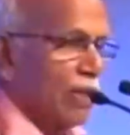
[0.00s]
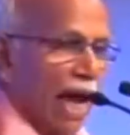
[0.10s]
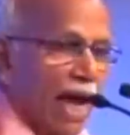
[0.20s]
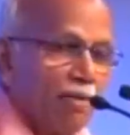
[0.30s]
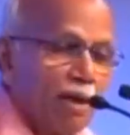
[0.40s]

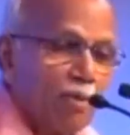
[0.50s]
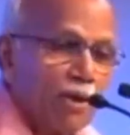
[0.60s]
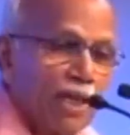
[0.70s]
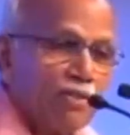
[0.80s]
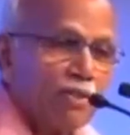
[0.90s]
I am able
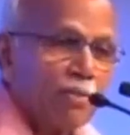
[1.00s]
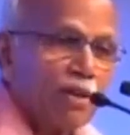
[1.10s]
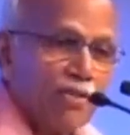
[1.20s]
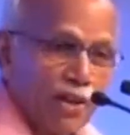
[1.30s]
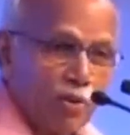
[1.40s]
to give
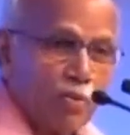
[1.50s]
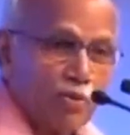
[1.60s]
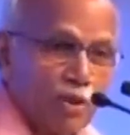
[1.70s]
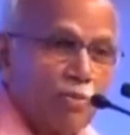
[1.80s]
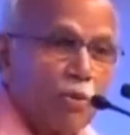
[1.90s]
somebody 5
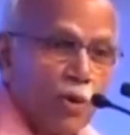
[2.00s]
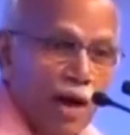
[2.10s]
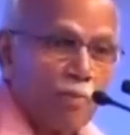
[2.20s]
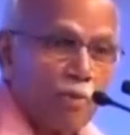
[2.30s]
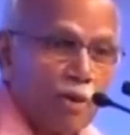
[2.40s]
rupees, I am so
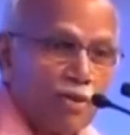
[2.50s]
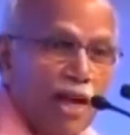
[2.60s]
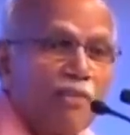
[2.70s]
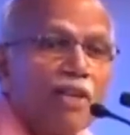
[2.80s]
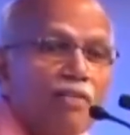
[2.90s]
happy because
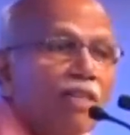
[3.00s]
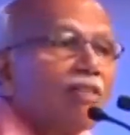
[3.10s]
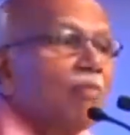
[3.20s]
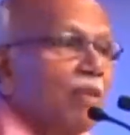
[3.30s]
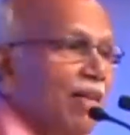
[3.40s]
I have given
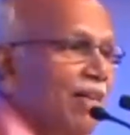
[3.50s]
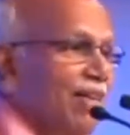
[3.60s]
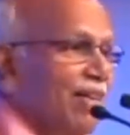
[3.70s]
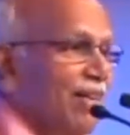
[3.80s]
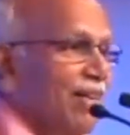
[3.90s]
something.
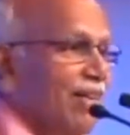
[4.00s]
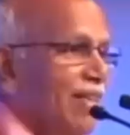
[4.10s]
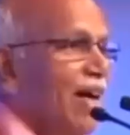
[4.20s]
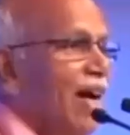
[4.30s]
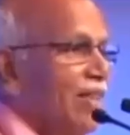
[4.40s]

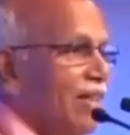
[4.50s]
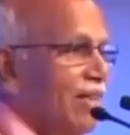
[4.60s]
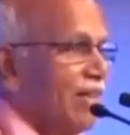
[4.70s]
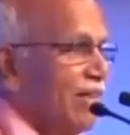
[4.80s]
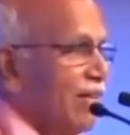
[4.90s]
Data.
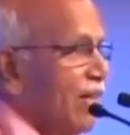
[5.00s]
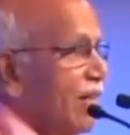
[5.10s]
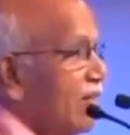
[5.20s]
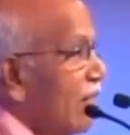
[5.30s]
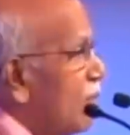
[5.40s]

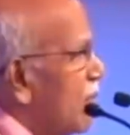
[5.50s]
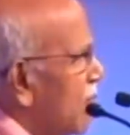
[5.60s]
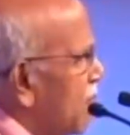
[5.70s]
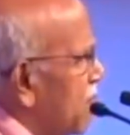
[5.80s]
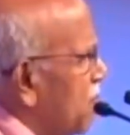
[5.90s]
Then
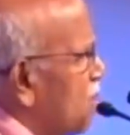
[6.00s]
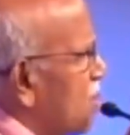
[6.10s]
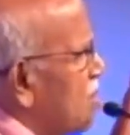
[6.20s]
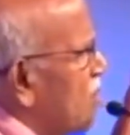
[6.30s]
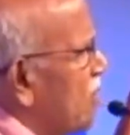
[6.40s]
samaha. Remember,
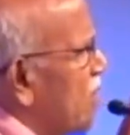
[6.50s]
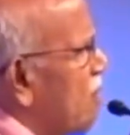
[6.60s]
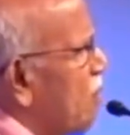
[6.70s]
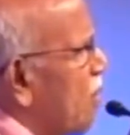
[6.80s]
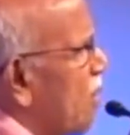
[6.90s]
this is a very
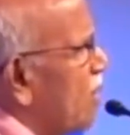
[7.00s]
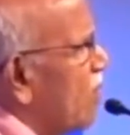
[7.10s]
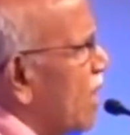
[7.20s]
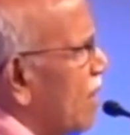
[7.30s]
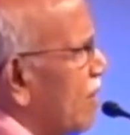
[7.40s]
important thing
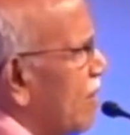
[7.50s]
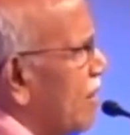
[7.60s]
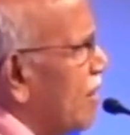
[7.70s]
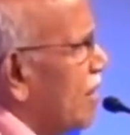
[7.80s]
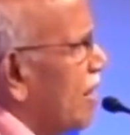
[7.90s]
for health.
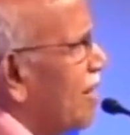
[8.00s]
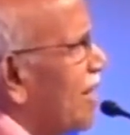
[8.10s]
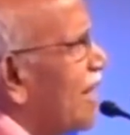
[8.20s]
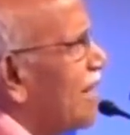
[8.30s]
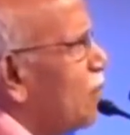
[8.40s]

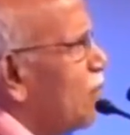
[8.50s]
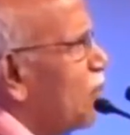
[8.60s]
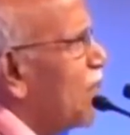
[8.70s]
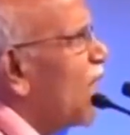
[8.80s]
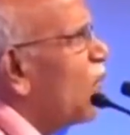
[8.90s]
Treat
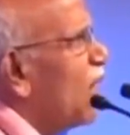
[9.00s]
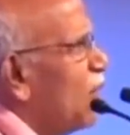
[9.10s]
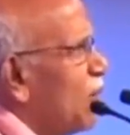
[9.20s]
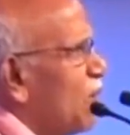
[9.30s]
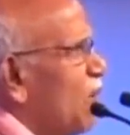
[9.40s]
people
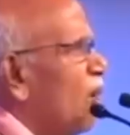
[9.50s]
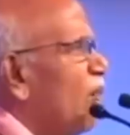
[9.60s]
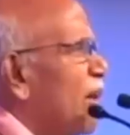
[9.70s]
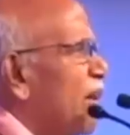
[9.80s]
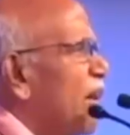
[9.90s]
equally, because all
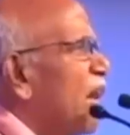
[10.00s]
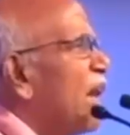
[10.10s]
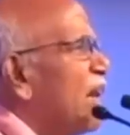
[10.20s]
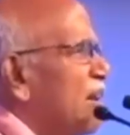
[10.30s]
men are alike.